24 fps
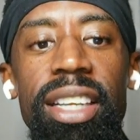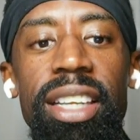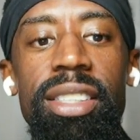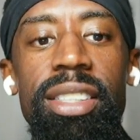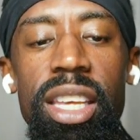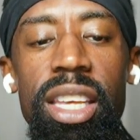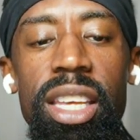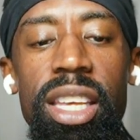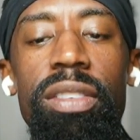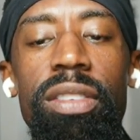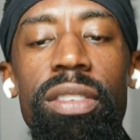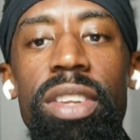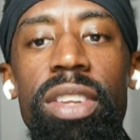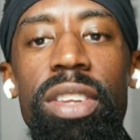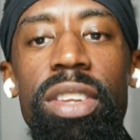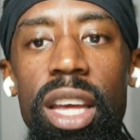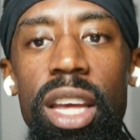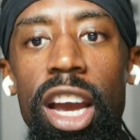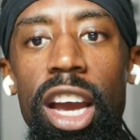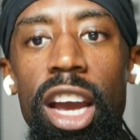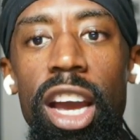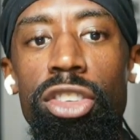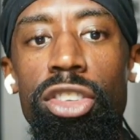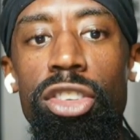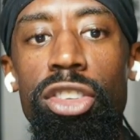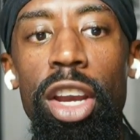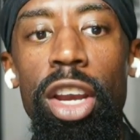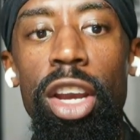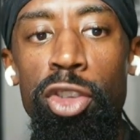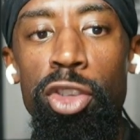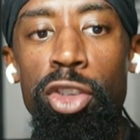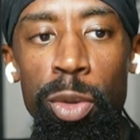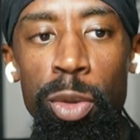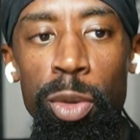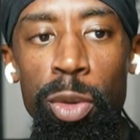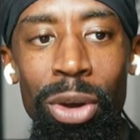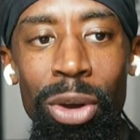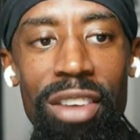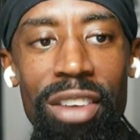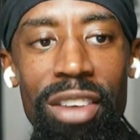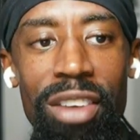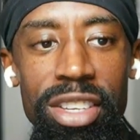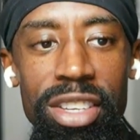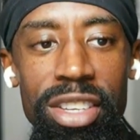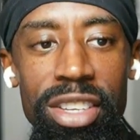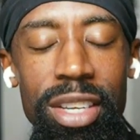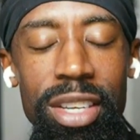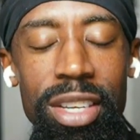to give the contracts to the private
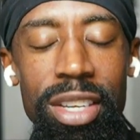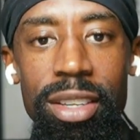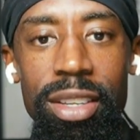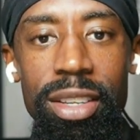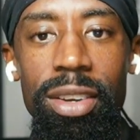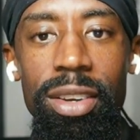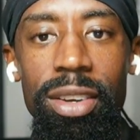sector,